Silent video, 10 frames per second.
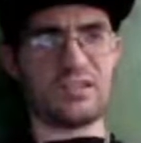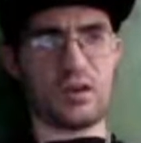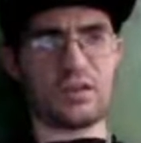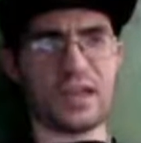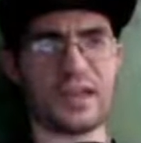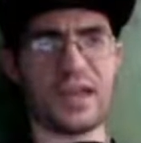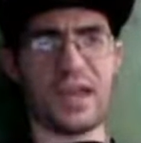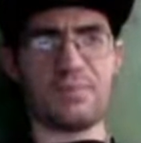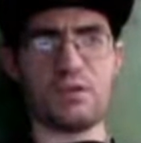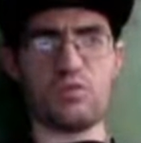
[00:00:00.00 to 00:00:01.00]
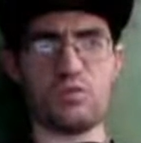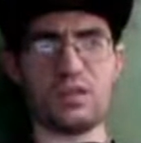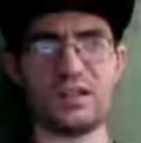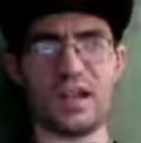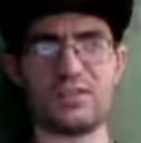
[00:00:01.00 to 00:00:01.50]
They were like, Amy
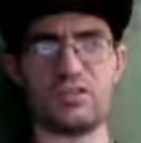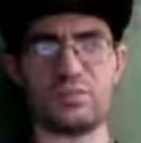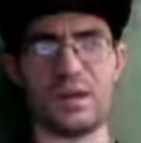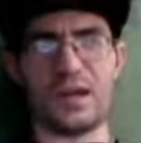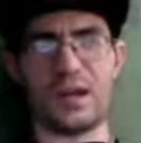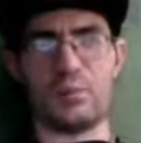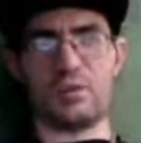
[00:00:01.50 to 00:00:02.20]
really likes your band and